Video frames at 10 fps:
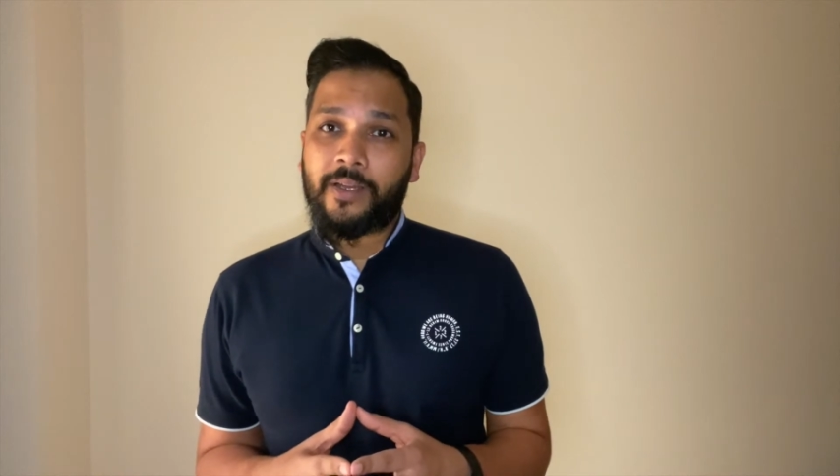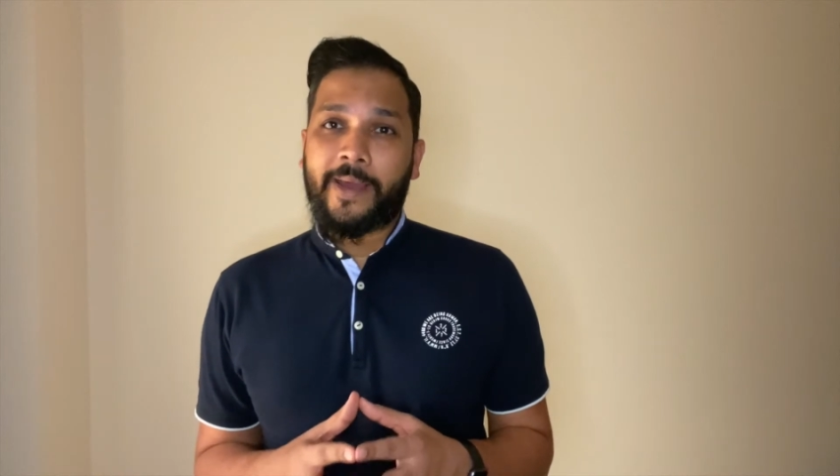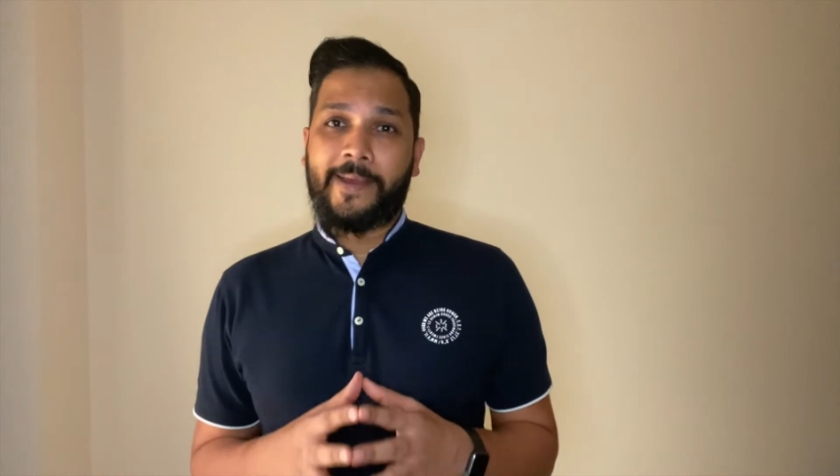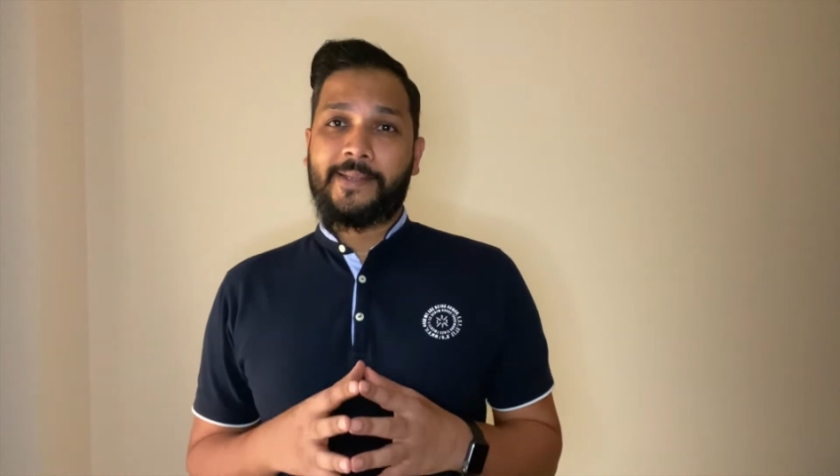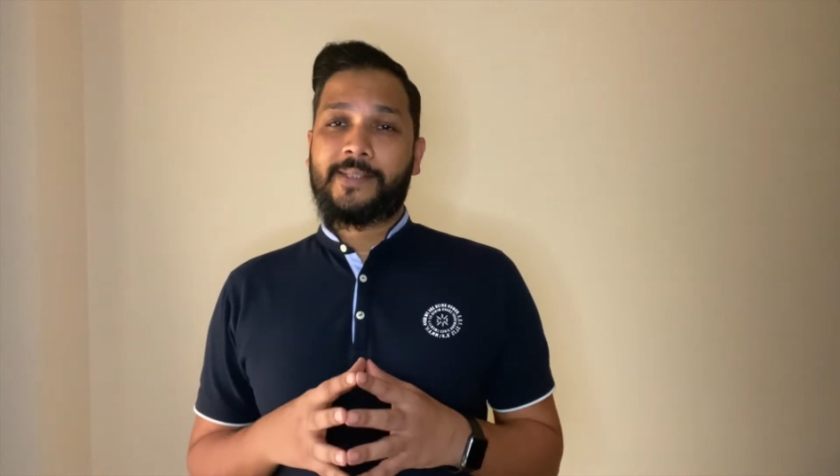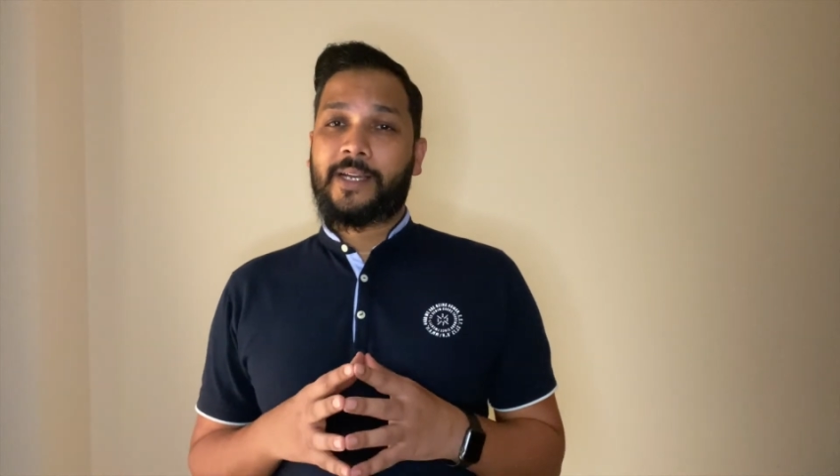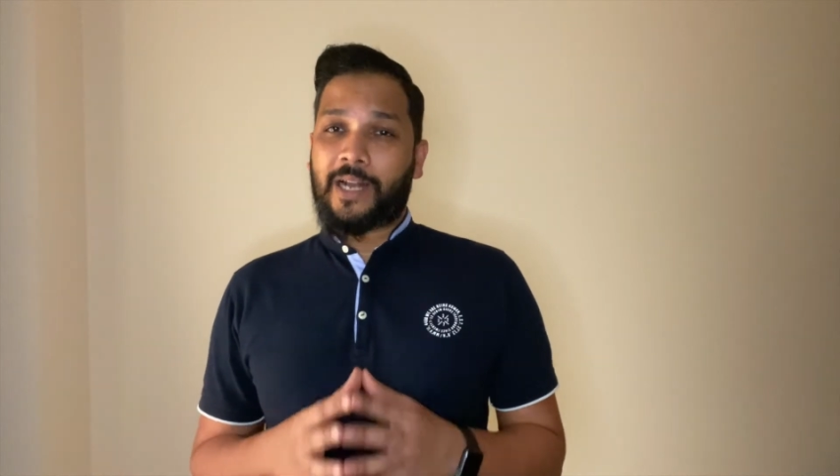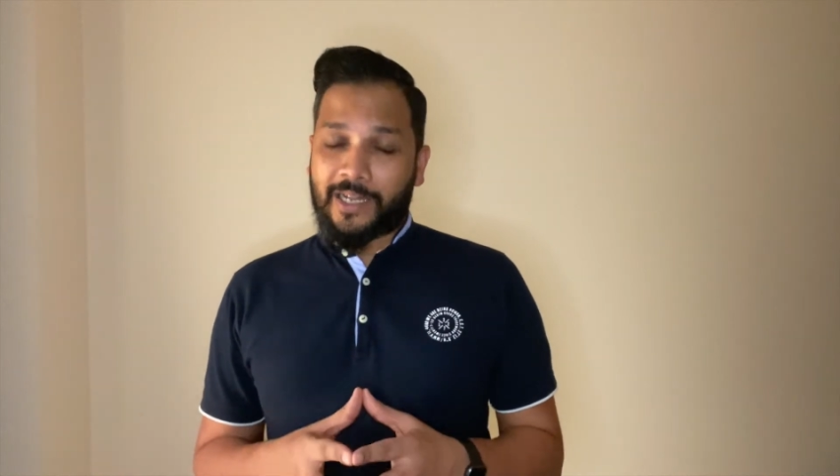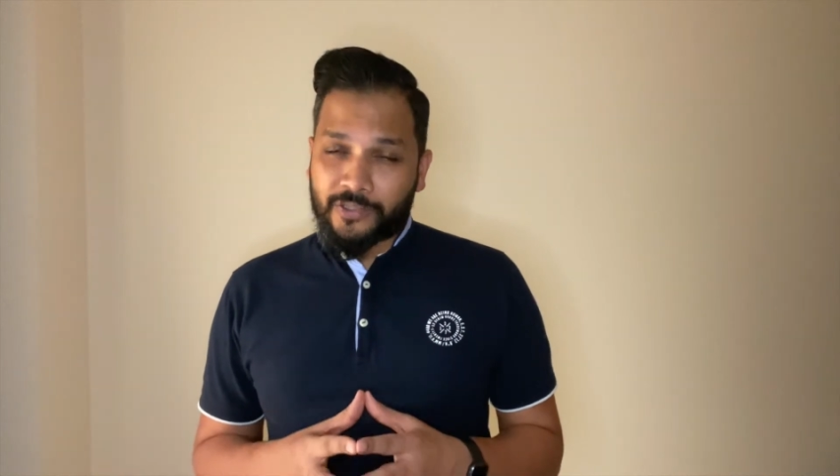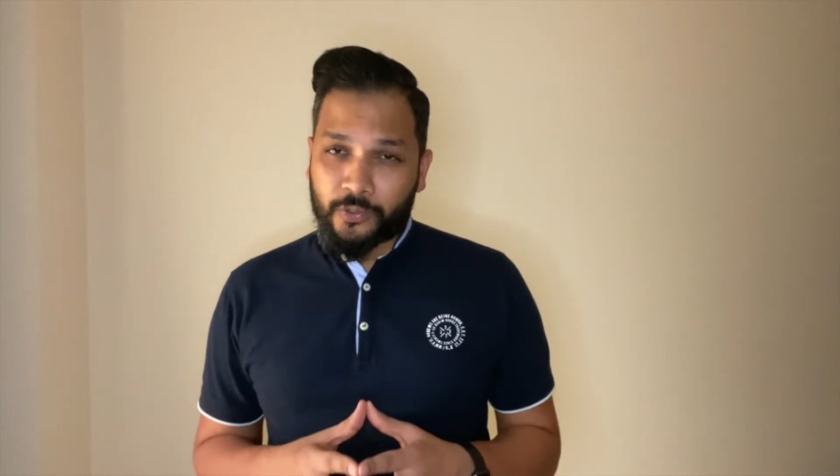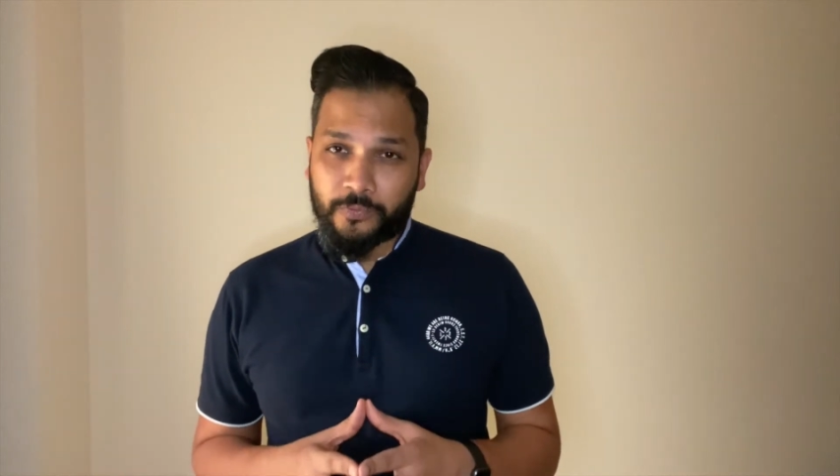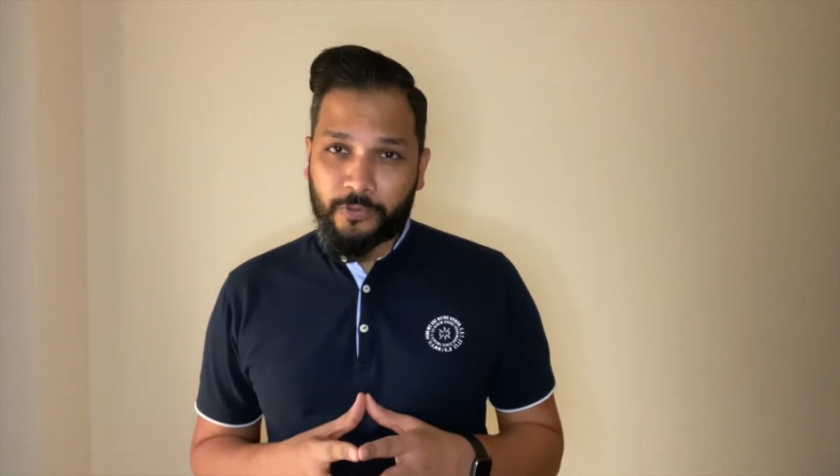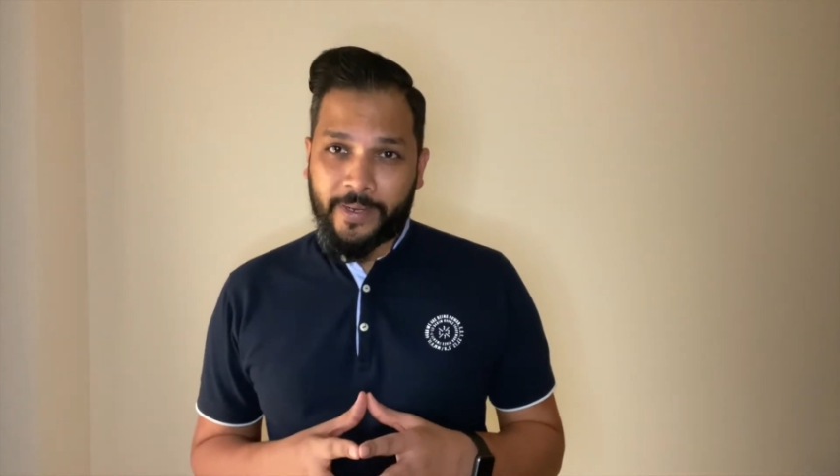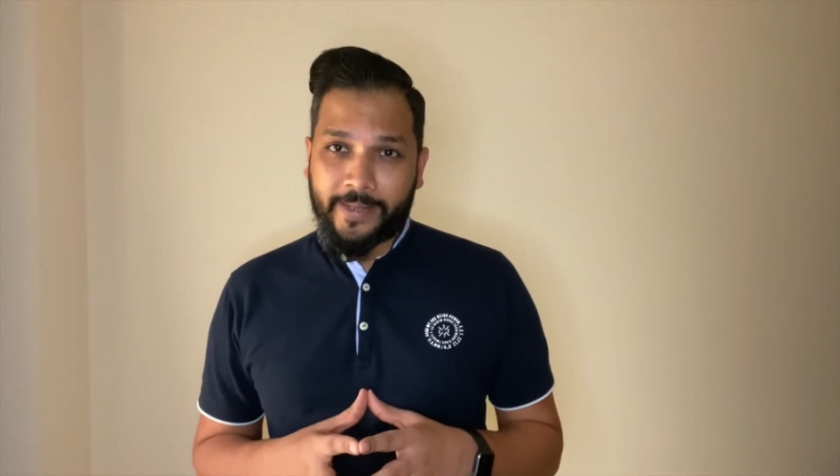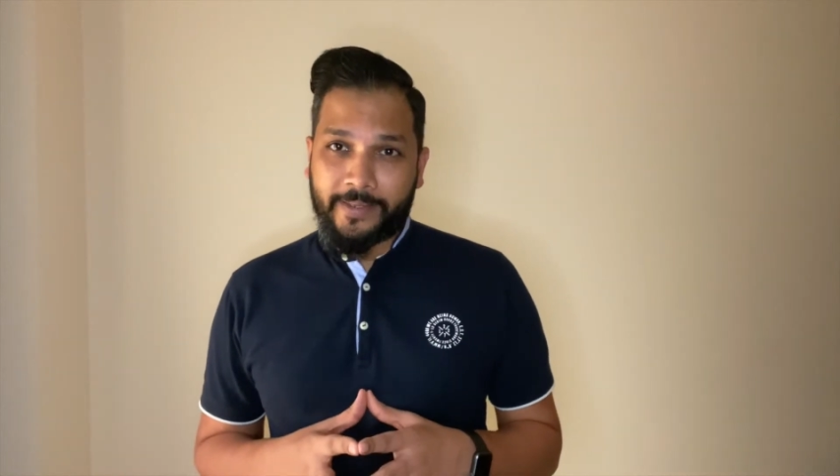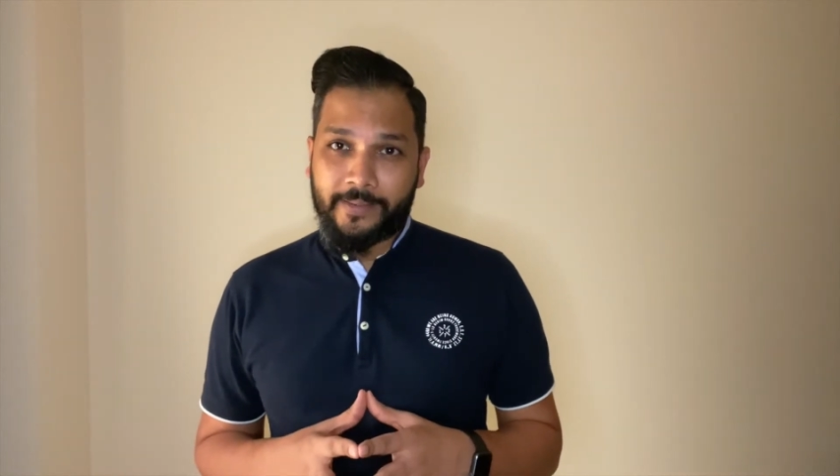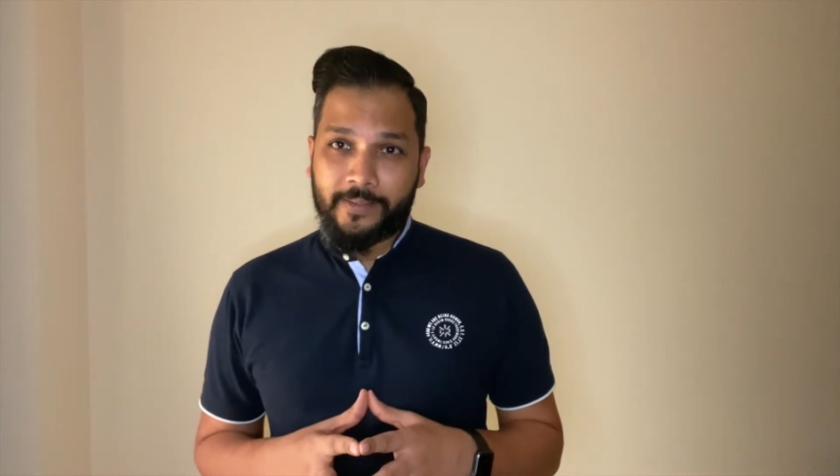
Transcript: is the classroom training.